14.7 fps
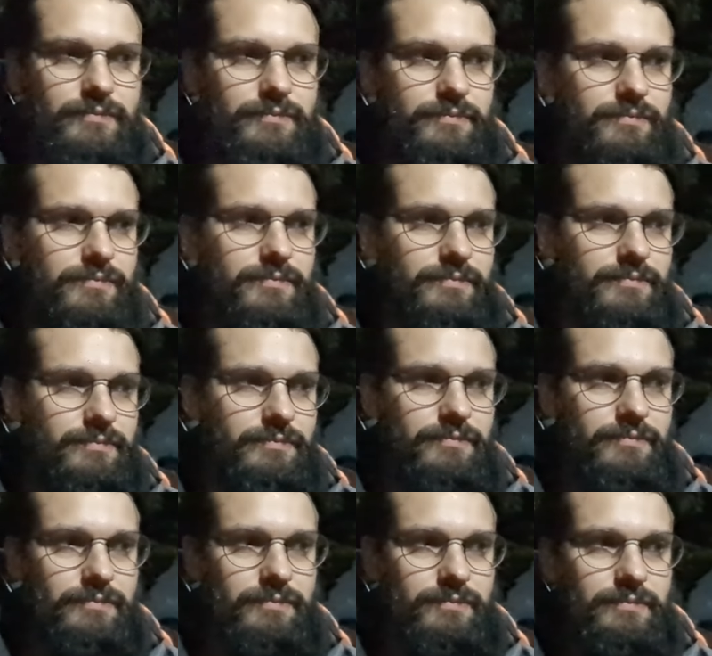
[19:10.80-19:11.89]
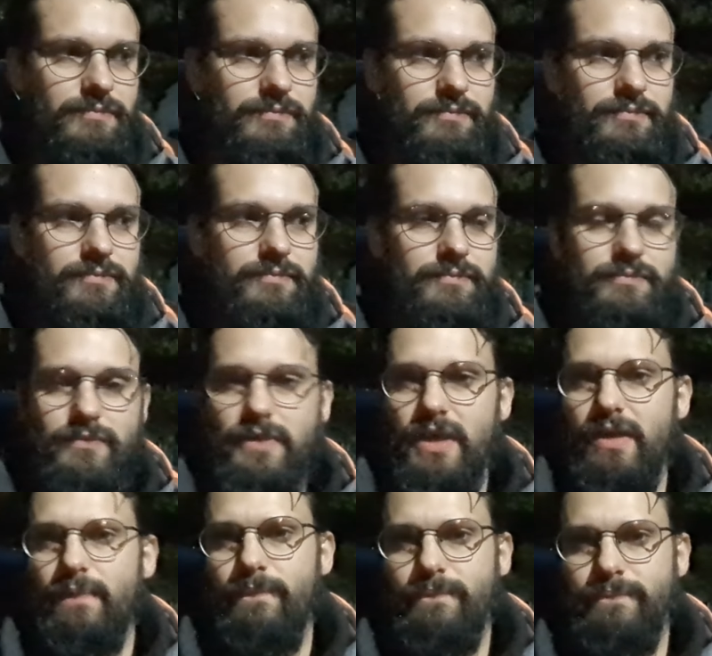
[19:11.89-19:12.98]

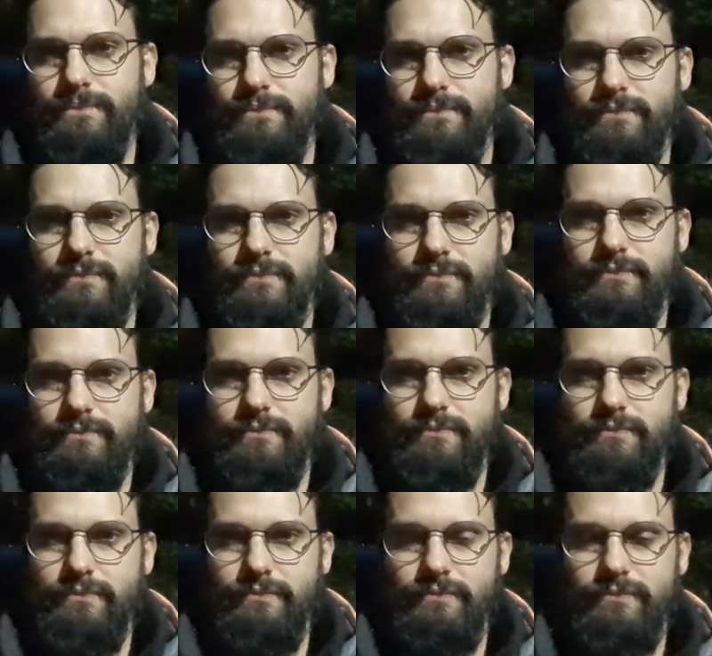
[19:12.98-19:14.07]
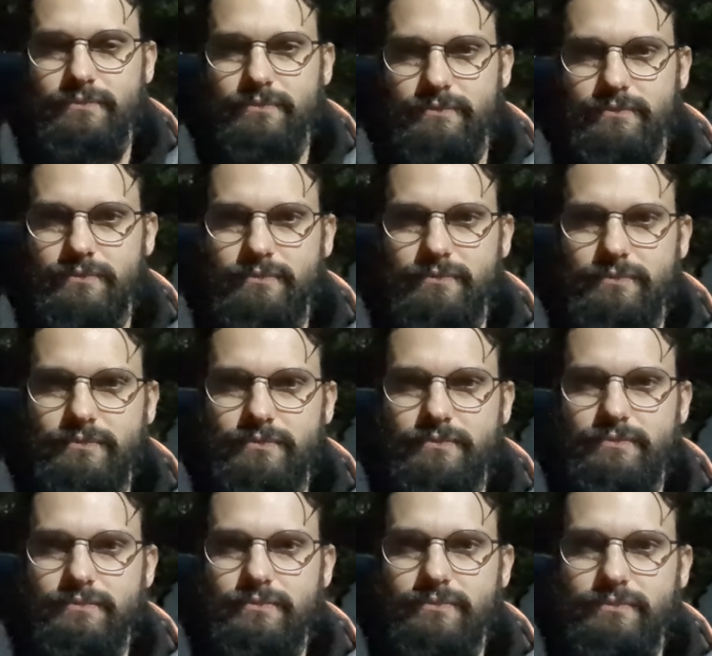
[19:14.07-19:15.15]

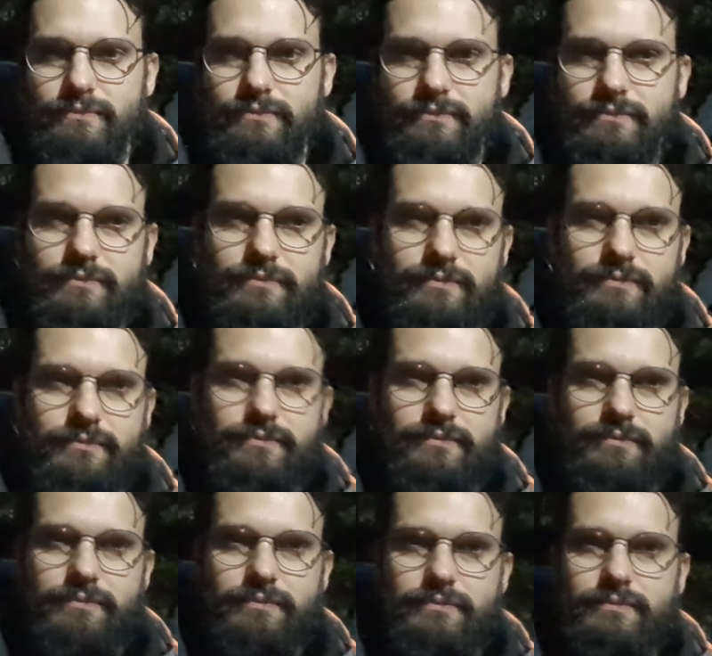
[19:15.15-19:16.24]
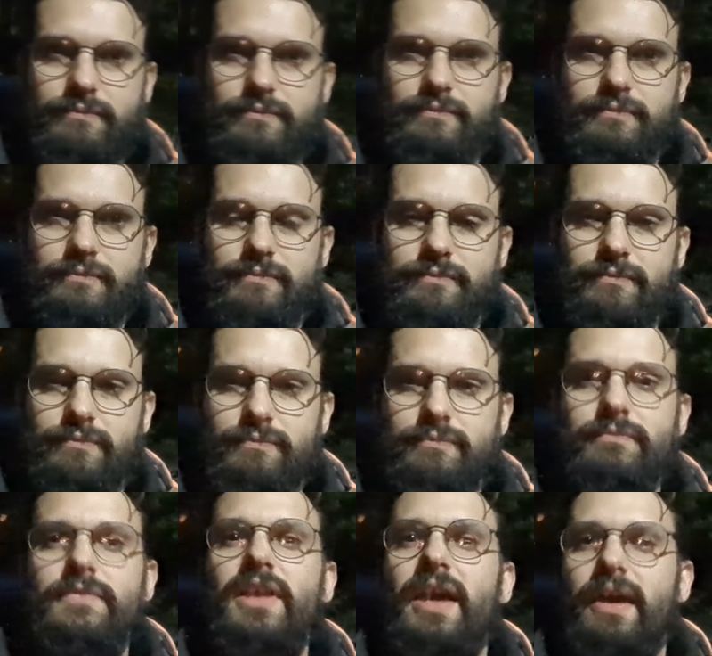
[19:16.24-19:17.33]

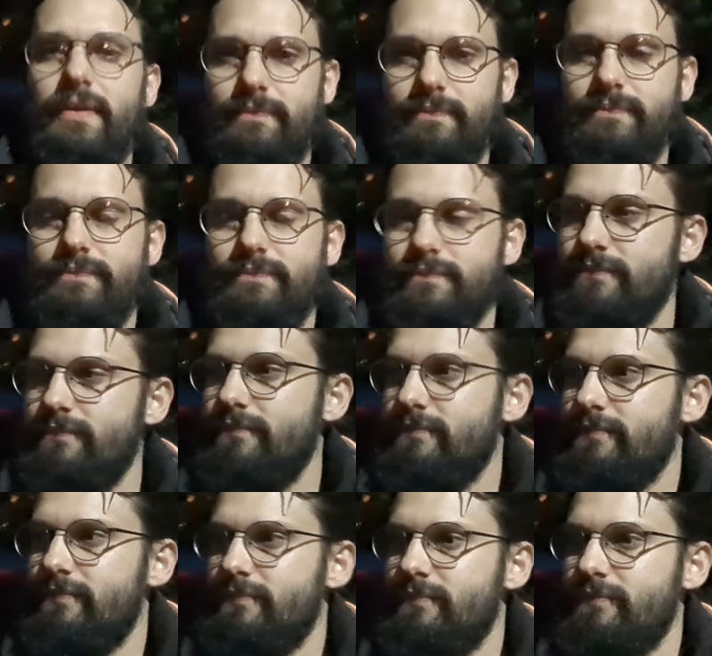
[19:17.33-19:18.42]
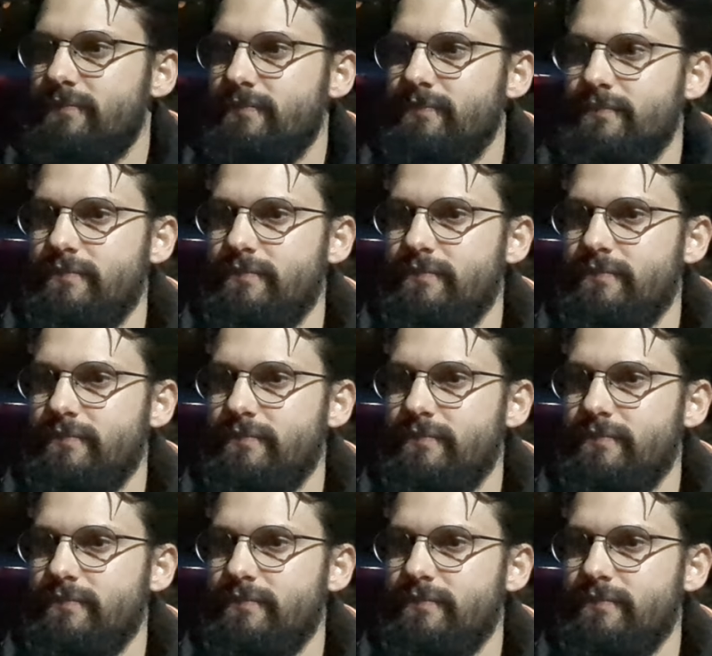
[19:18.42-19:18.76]
No words are spoken by the person on screen.